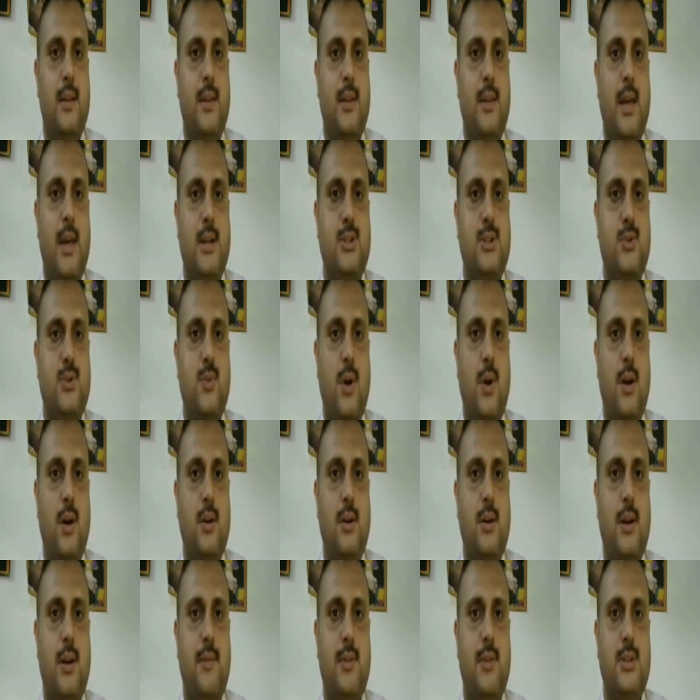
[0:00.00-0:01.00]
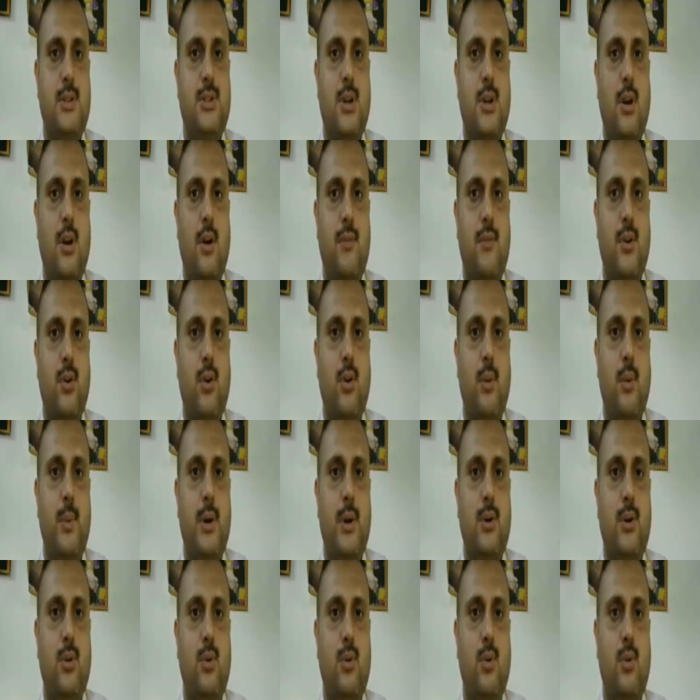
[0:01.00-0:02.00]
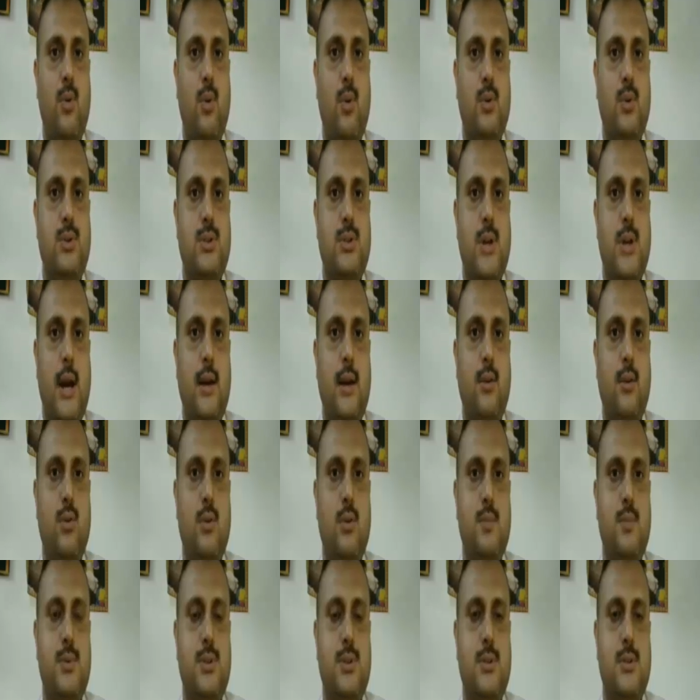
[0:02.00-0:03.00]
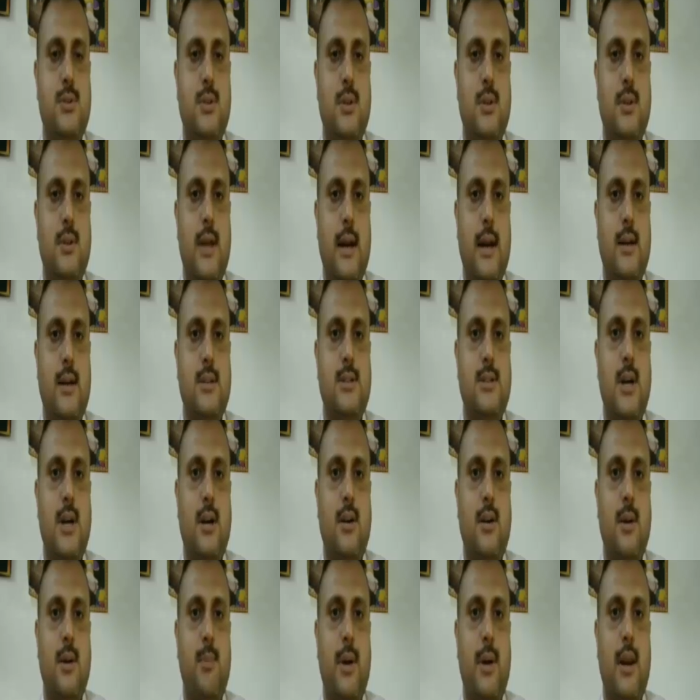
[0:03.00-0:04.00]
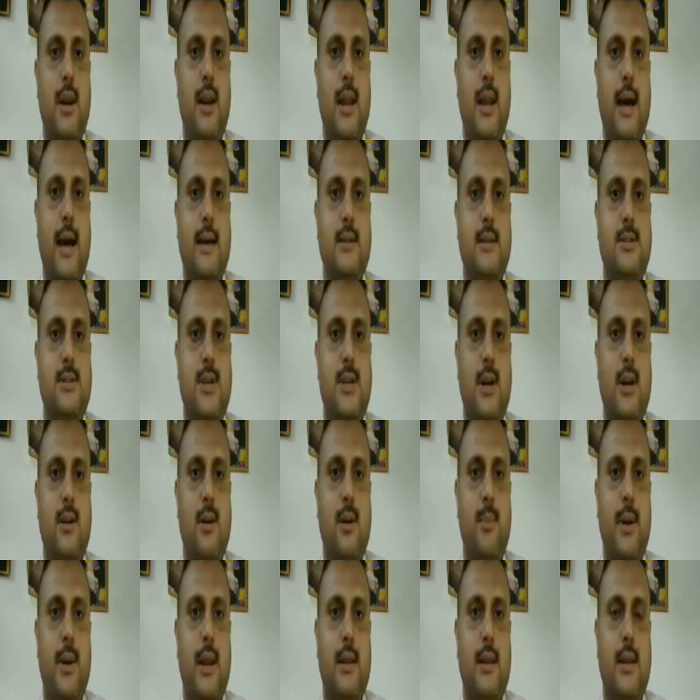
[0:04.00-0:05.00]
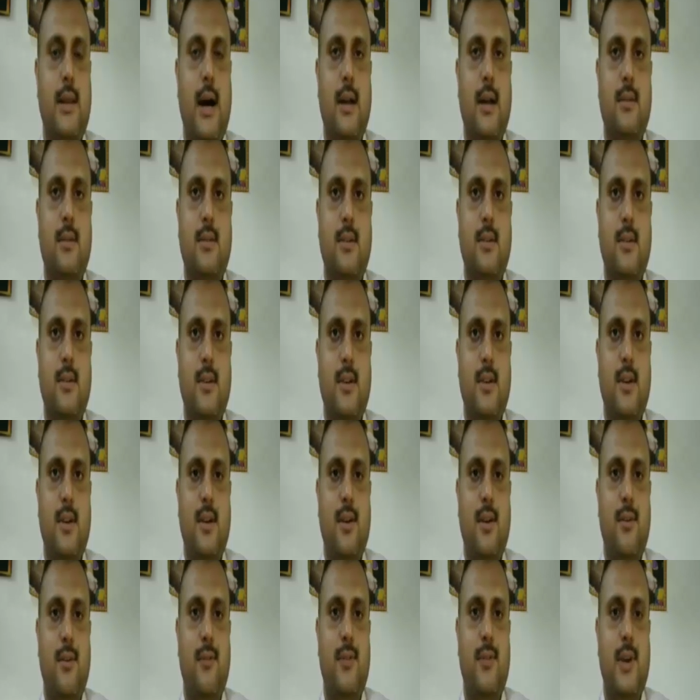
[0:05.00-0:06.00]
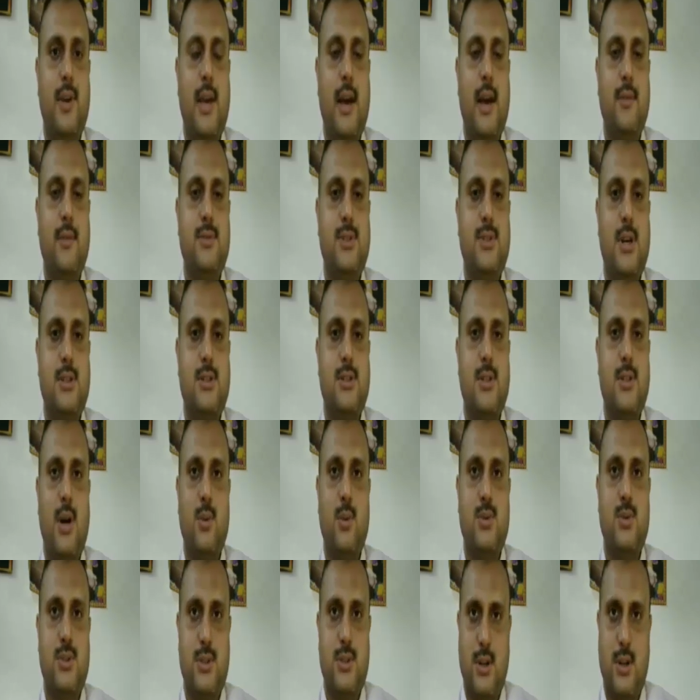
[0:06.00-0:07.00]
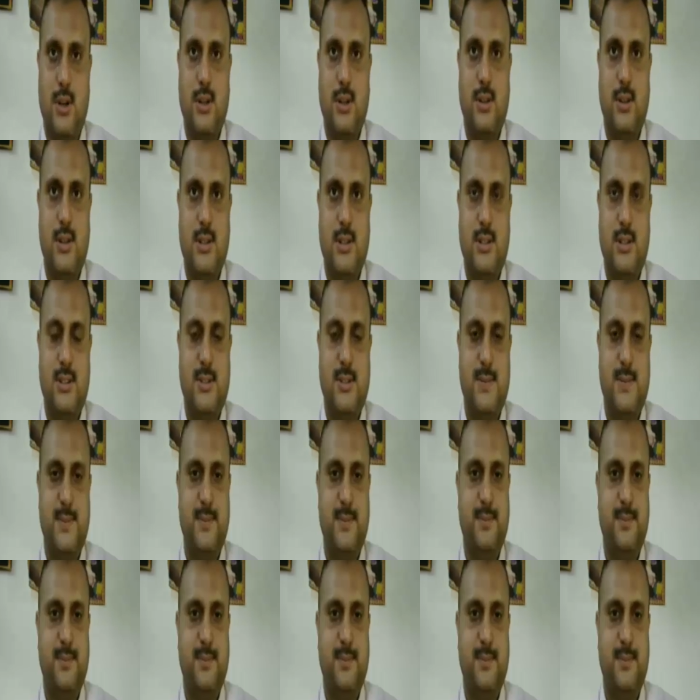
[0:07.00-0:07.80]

Next one, division of Europe into two hostile groups, that is a Triple Alliance and Triple Entente. We have just now studied this.